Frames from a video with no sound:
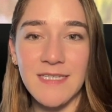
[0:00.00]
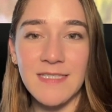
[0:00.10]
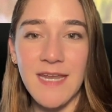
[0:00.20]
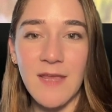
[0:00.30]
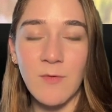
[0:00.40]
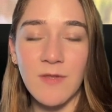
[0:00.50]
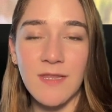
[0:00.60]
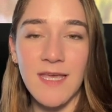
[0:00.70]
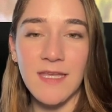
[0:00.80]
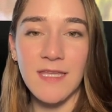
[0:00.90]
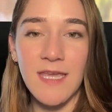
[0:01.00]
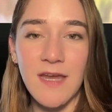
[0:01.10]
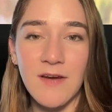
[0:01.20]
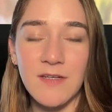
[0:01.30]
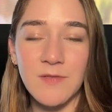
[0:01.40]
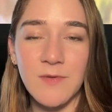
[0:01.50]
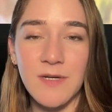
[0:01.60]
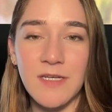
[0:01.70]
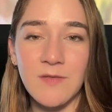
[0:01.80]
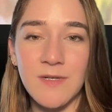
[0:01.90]
Season 8 will likely air in
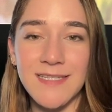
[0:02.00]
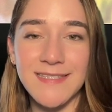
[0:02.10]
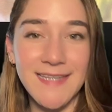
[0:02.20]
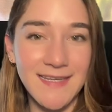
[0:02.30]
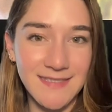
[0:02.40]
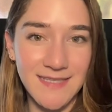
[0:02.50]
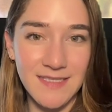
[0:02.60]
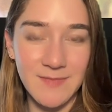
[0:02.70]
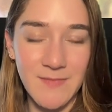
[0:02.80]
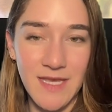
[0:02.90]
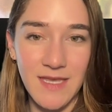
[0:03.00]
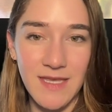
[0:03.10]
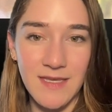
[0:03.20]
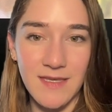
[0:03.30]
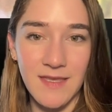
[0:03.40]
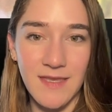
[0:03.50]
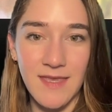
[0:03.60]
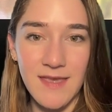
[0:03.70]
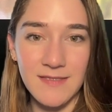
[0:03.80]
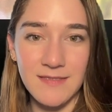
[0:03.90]
2026. That's my
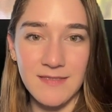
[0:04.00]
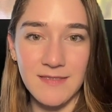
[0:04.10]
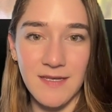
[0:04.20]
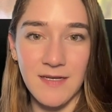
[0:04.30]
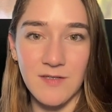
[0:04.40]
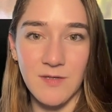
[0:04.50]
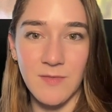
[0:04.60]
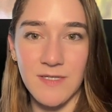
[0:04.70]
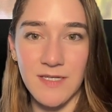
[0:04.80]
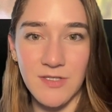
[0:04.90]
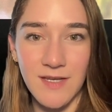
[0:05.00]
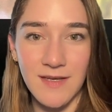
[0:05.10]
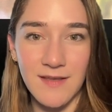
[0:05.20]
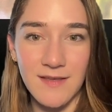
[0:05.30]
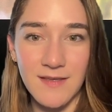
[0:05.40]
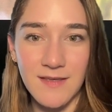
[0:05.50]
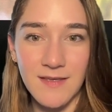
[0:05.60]
guess and interpretation.